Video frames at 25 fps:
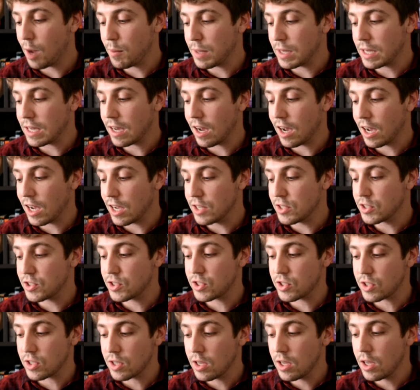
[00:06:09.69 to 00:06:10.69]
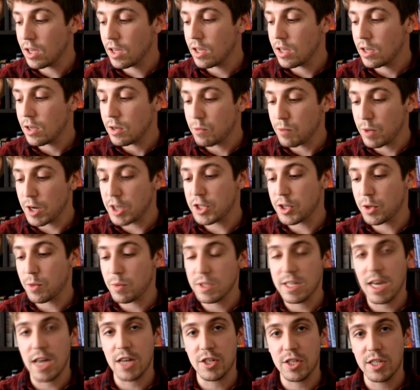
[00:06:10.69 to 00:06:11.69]
because Richard
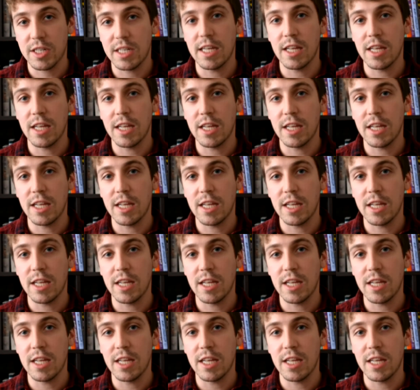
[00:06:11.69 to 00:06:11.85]
was actually